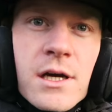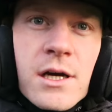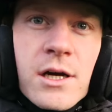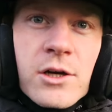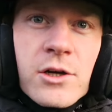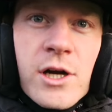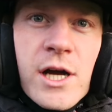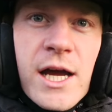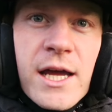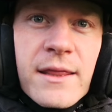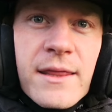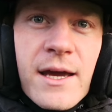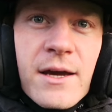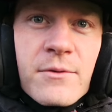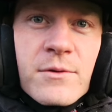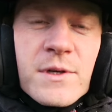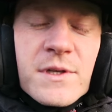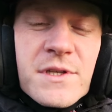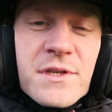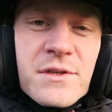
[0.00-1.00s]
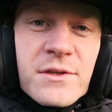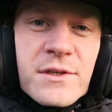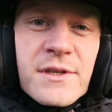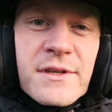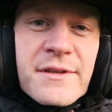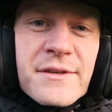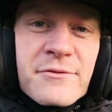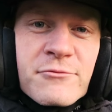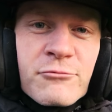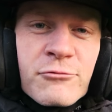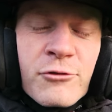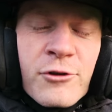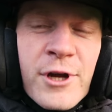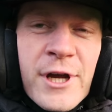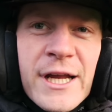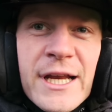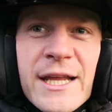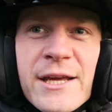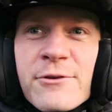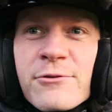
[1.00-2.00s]
All right, that was
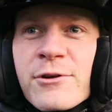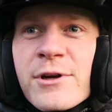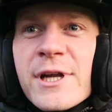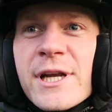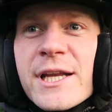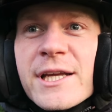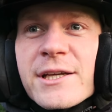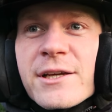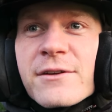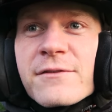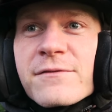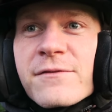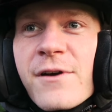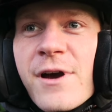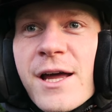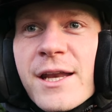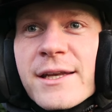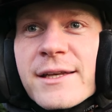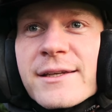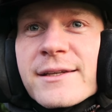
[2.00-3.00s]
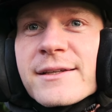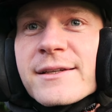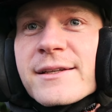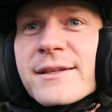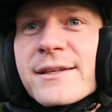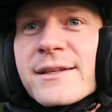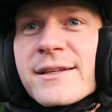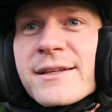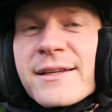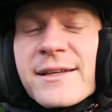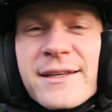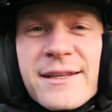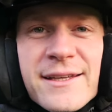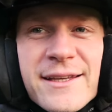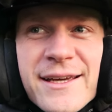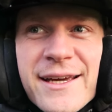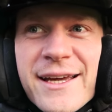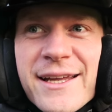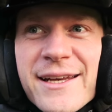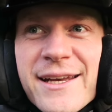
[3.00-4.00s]
really, really good fun.
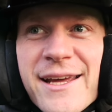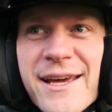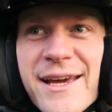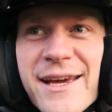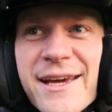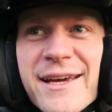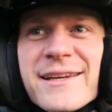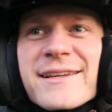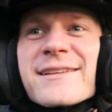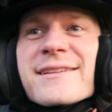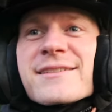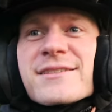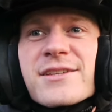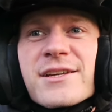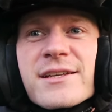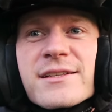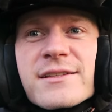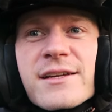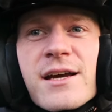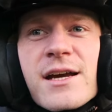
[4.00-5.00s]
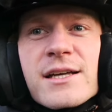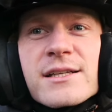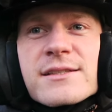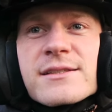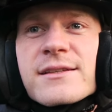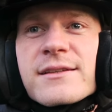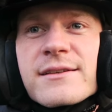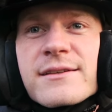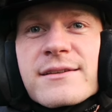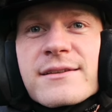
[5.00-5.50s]
And uh, cheers, guys.